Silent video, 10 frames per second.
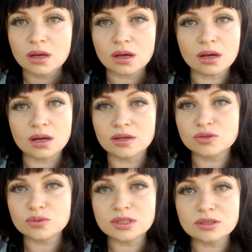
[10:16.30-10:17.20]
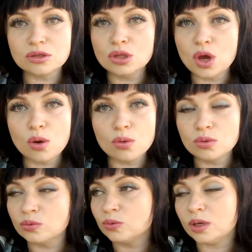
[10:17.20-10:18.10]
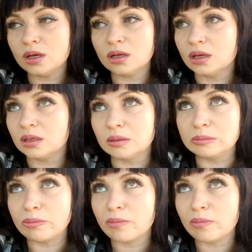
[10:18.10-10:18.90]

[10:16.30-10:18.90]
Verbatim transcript: Uh, there is no uh,